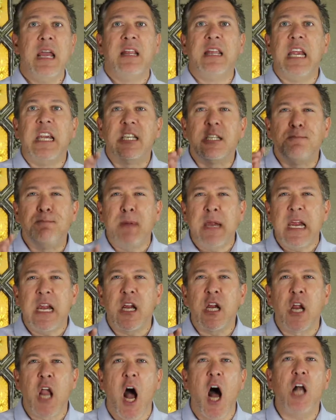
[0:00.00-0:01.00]
They
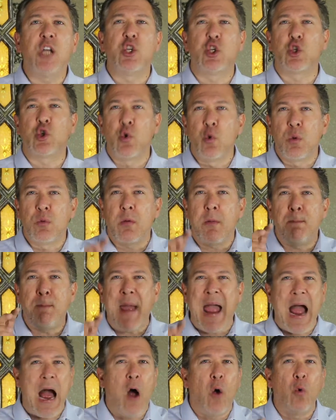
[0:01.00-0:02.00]
speak God's truth with
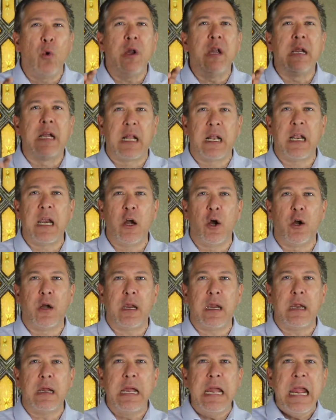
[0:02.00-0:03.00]
power and
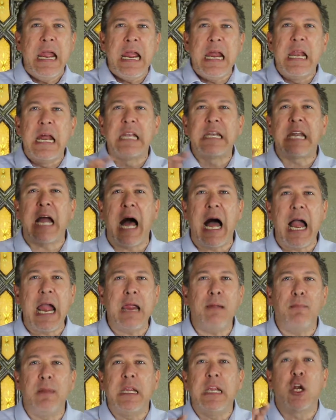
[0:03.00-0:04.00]
clarity in a
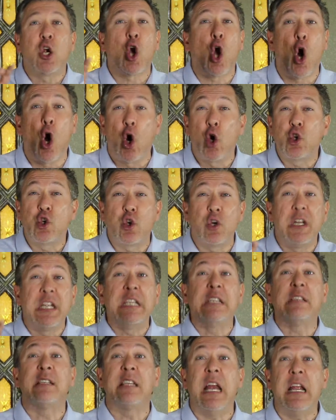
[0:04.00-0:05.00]
timely and culturally
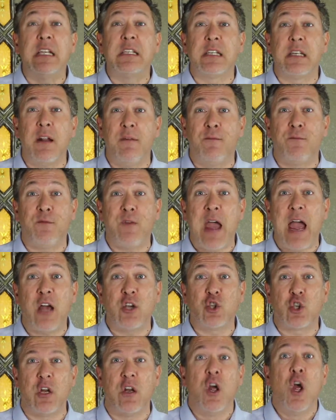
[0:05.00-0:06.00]
sensitive
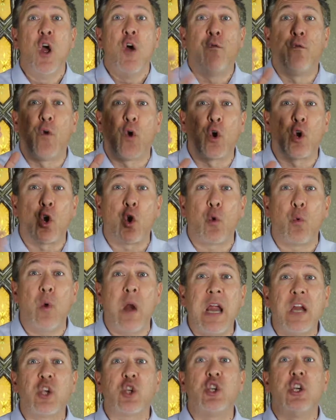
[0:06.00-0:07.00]
fashion for
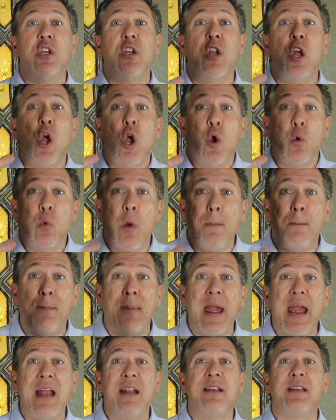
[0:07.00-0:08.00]
correction,
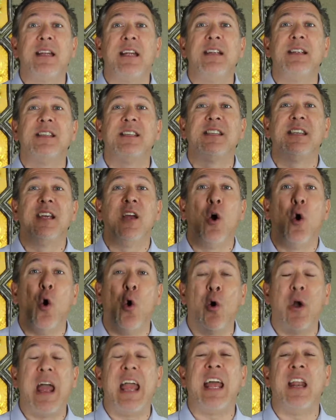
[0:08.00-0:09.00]
repentance,
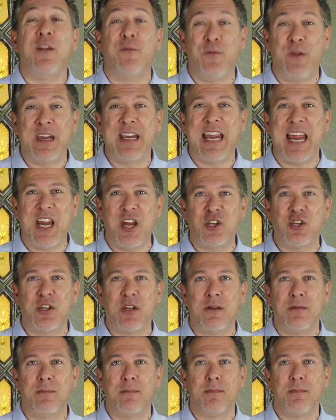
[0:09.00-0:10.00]
or
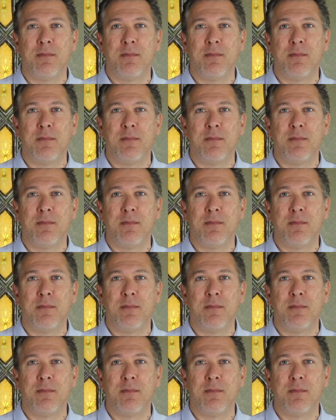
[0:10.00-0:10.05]
edification.